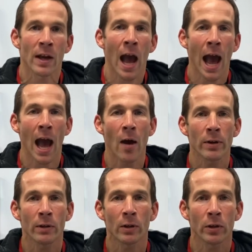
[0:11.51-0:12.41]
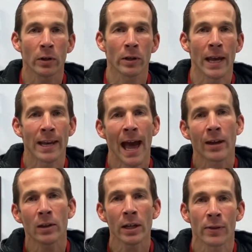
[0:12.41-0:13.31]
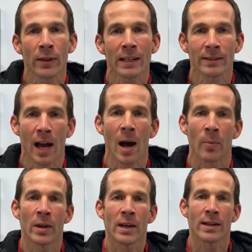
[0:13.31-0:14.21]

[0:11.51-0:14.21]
how to learn and how to look things up.